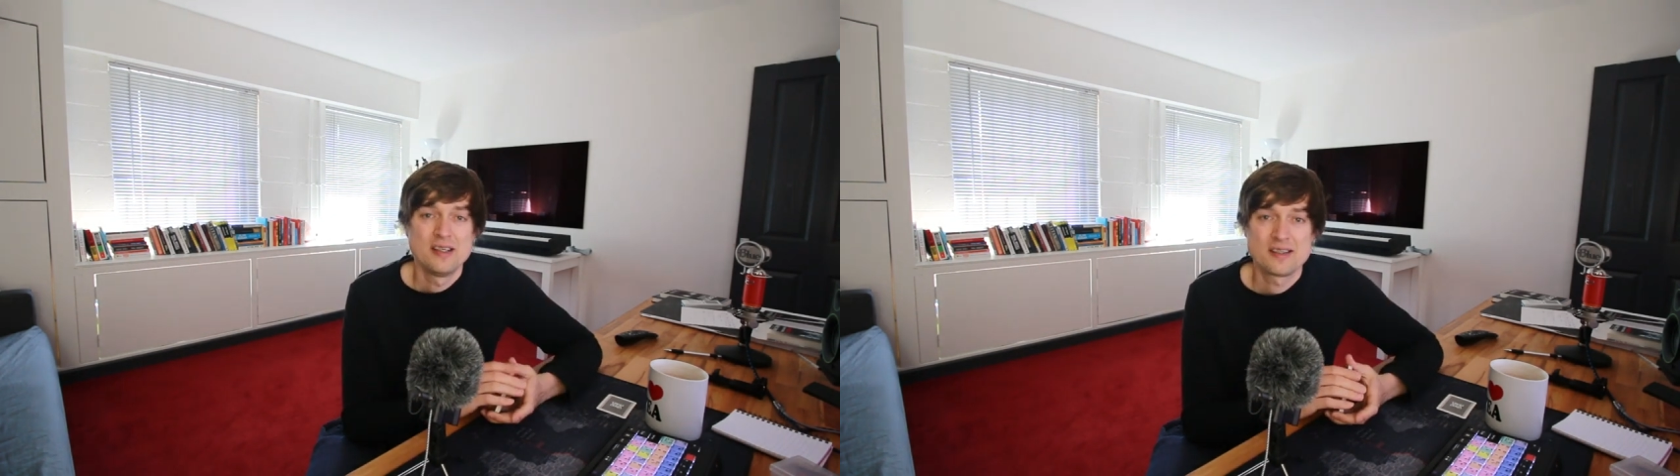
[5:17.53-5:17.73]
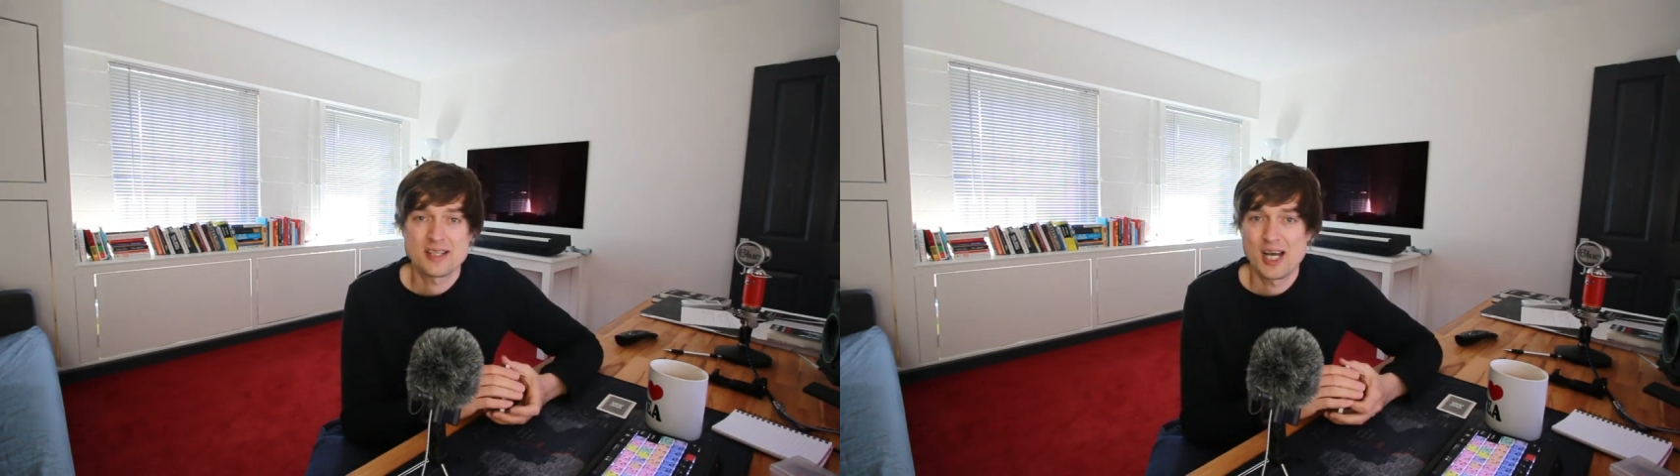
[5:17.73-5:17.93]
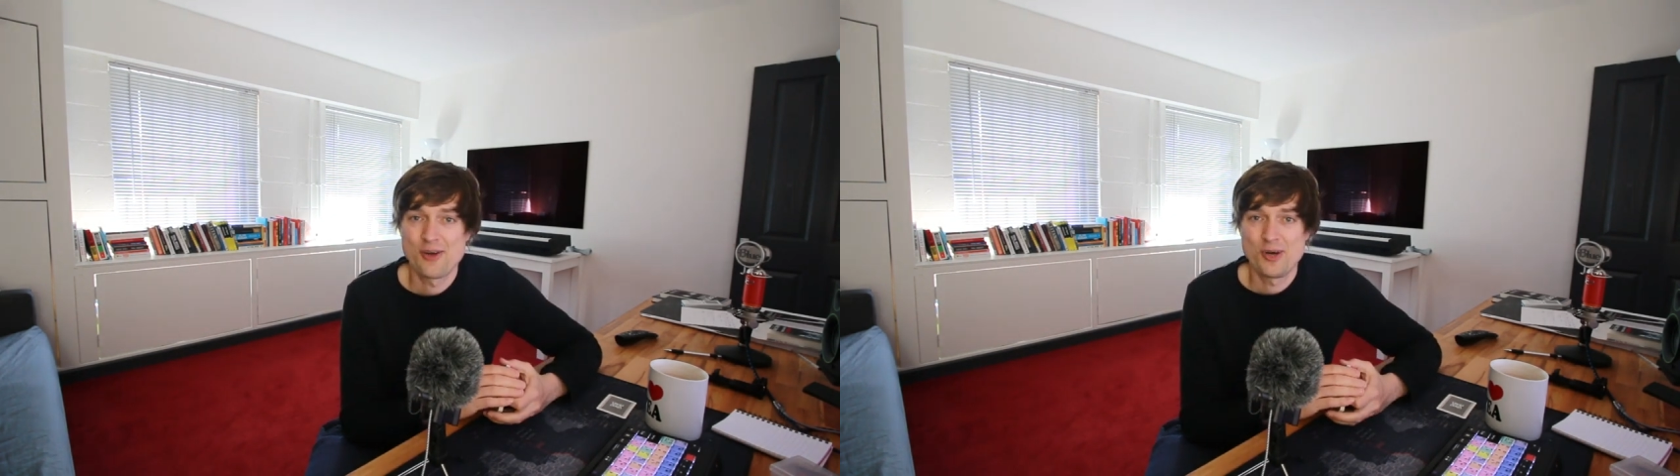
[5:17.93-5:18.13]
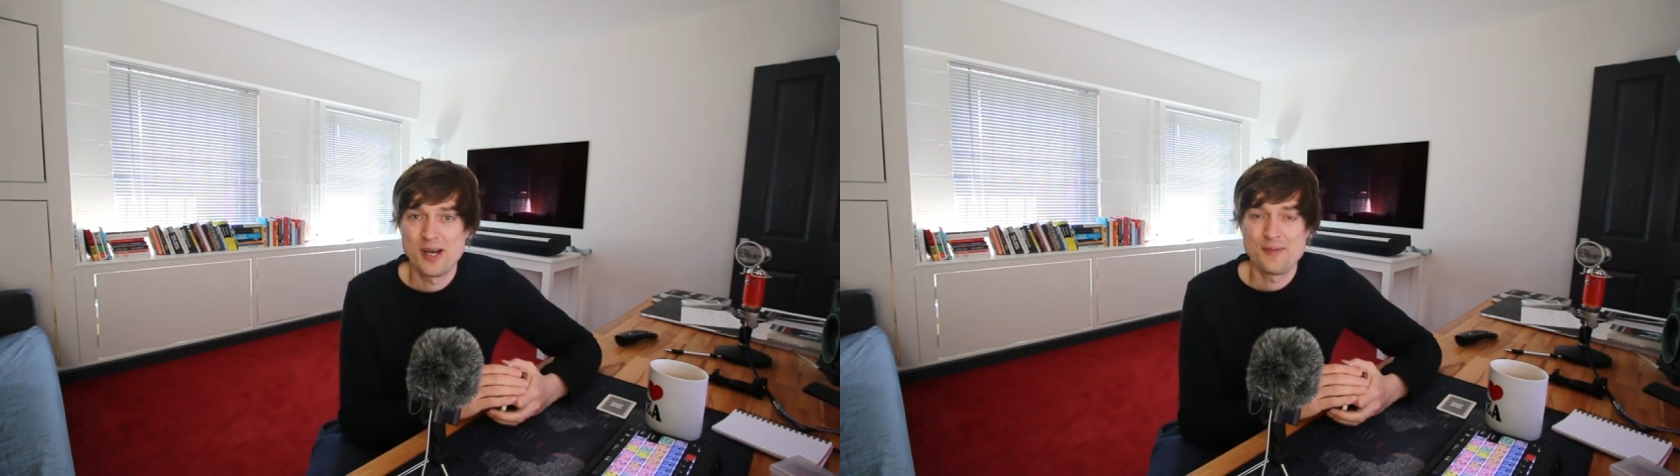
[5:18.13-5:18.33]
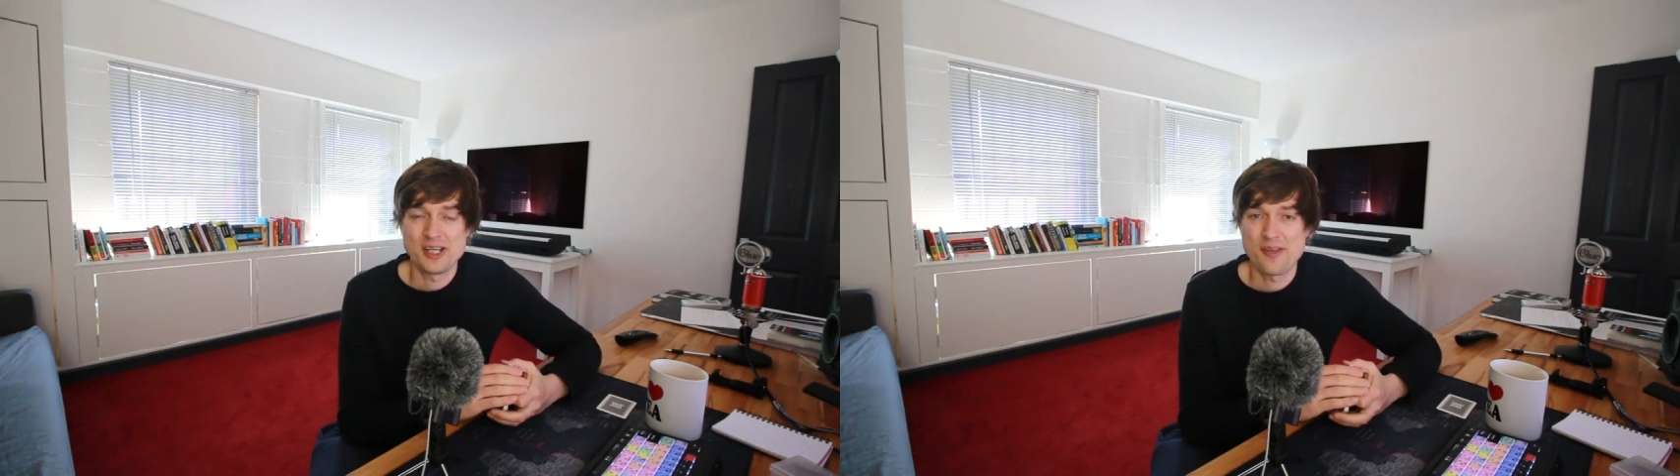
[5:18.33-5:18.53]
So,
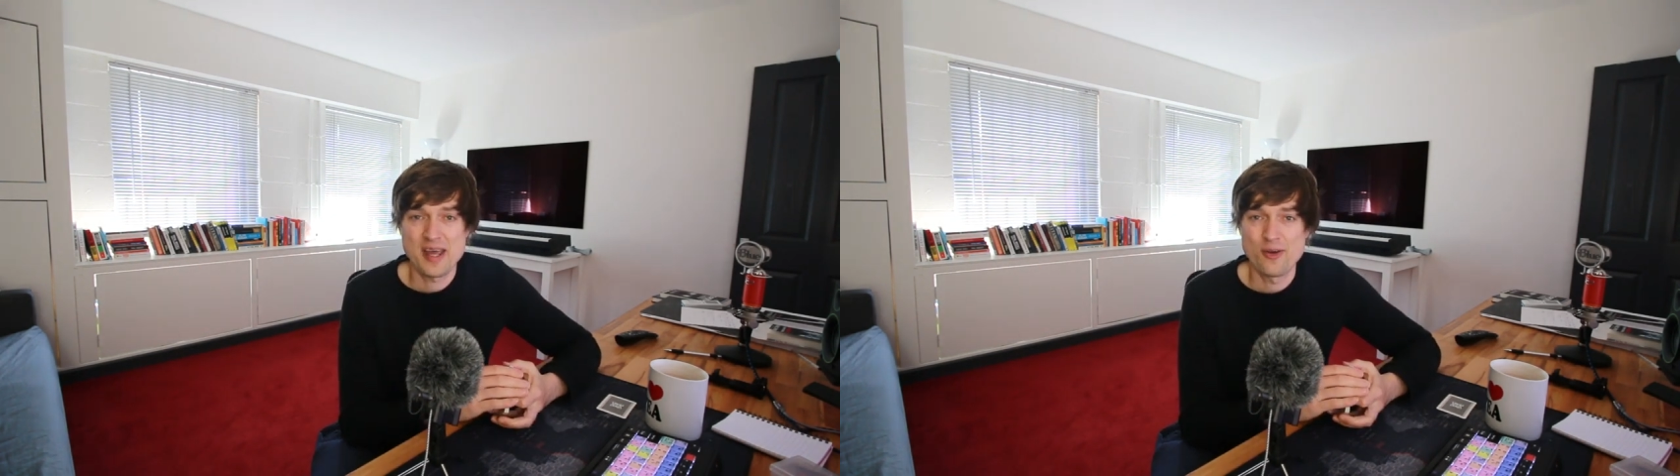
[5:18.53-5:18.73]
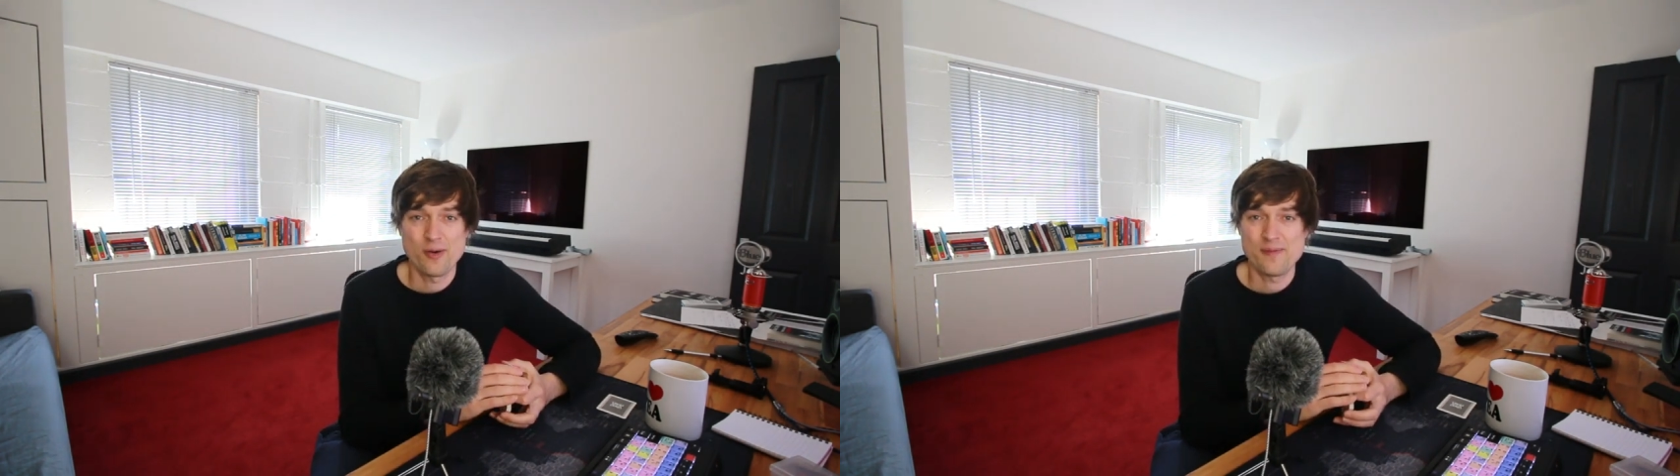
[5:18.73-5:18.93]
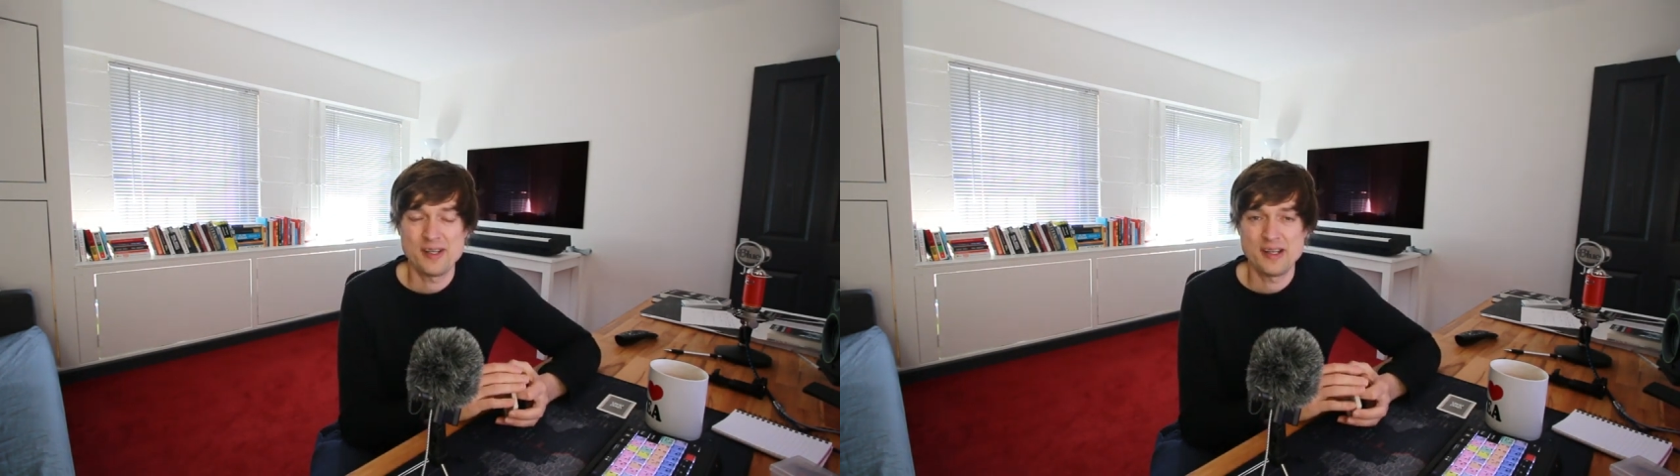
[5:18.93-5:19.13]
um, you know, they're not,